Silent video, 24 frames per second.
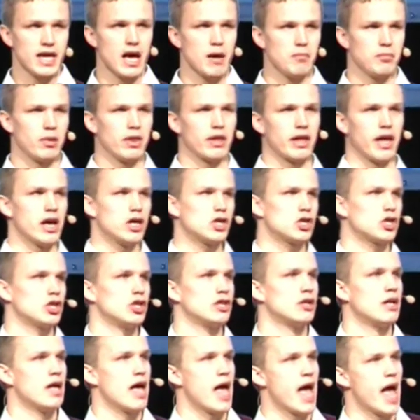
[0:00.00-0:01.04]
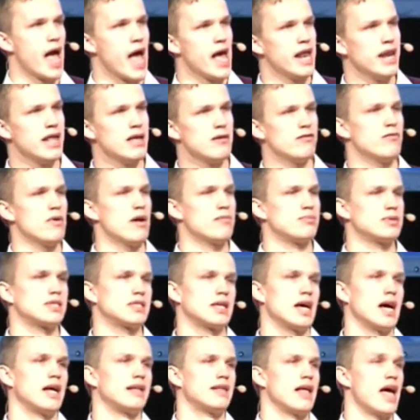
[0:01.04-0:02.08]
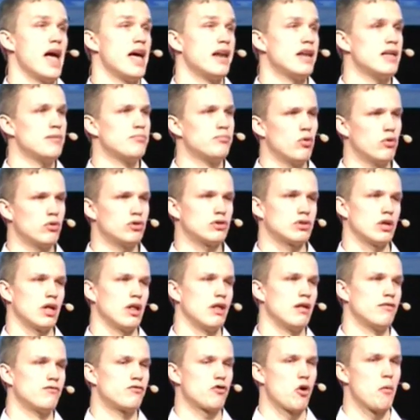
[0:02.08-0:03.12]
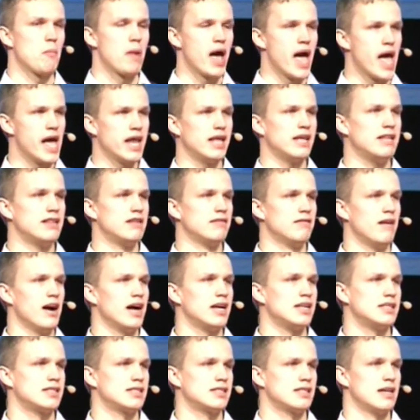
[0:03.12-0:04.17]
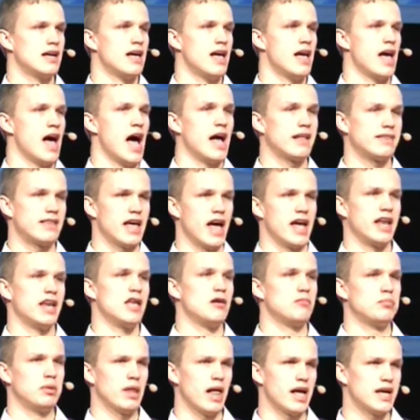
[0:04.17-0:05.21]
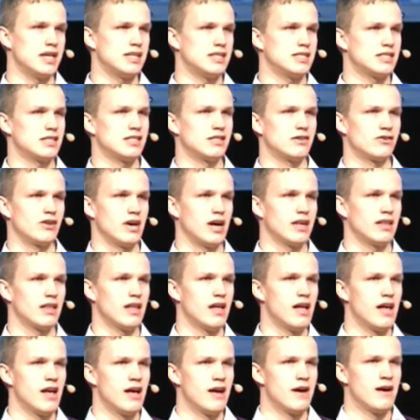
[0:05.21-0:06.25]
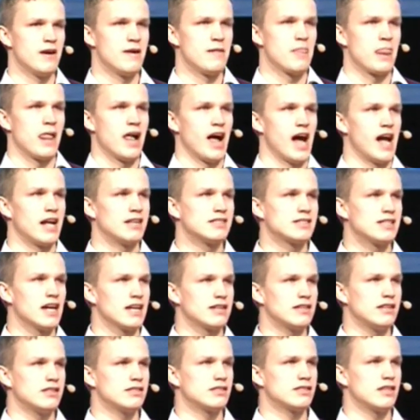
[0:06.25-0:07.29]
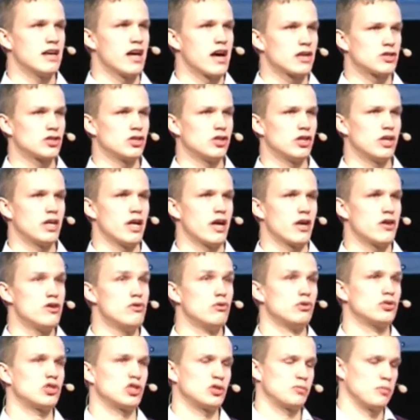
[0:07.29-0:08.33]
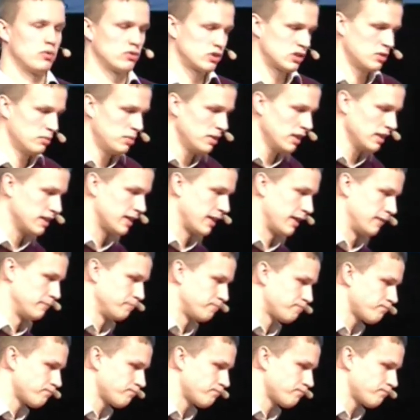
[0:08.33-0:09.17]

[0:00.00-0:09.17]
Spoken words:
application, any website, any portal from any device at any place, right? And that is actually a huge responsibility.